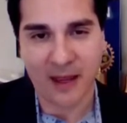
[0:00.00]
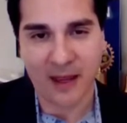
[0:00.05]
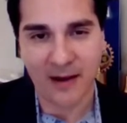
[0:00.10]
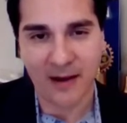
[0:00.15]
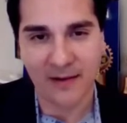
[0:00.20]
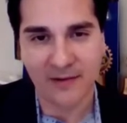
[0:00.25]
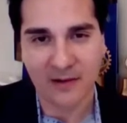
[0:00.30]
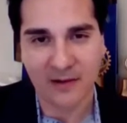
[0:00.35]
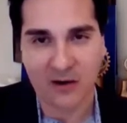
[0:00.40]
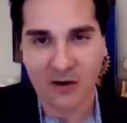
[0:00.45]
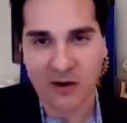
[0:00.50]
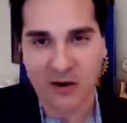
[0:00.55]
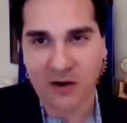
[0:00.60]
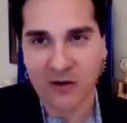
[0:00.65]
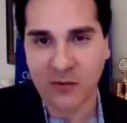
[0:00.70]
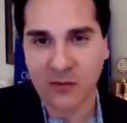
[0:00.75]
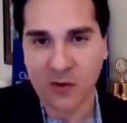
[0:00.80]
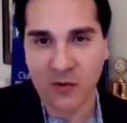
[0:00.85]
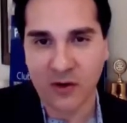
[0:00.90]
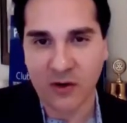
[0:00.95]
That is
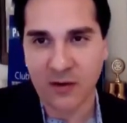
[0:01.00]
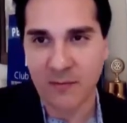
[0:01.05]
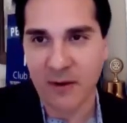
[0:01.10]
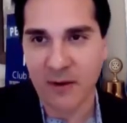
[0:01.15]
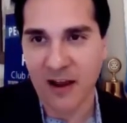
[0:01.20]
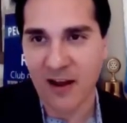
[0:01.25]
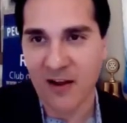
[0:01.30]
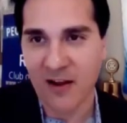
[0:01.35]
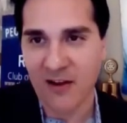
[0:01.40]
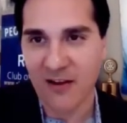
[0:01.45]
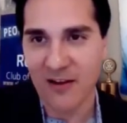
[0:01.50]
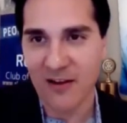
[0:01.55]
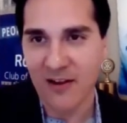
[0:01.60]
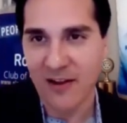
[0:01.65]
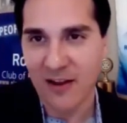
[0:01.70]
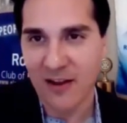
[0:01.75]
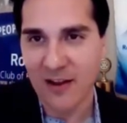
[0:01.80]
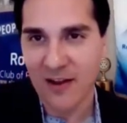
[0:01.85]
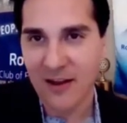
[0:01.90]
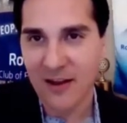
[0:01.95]
our rotary bell
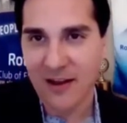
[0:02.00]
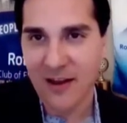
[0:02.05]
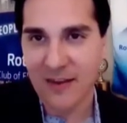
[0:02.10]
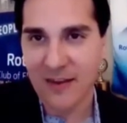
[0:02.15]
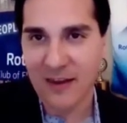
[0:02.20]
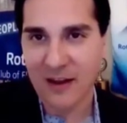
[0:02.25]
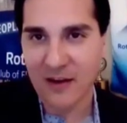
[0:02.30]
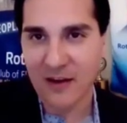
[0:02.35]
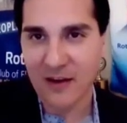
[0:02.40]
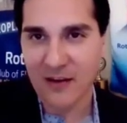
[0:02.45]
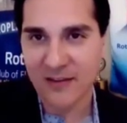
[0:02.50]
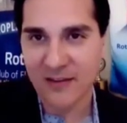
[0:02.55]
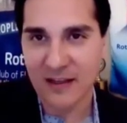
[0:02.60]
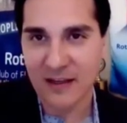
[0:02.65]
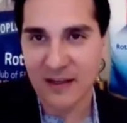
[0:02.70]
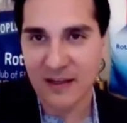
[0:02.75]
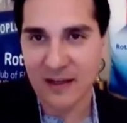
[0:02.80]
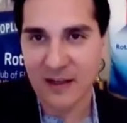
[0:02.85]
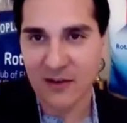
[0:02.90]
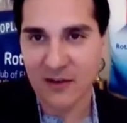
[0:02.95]
that you're
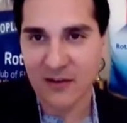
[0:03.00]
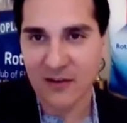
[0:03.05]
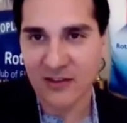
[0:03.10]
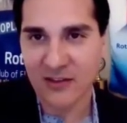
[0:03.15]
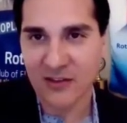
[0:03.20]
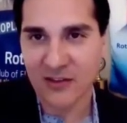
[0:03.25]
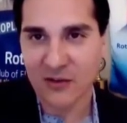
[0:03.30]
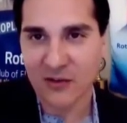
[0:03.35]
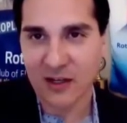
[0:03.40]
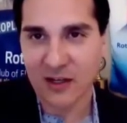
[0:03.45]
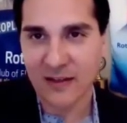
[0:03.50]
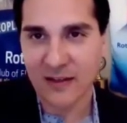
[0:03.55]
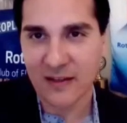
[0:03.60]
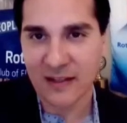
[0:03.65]
seeing here in the screen.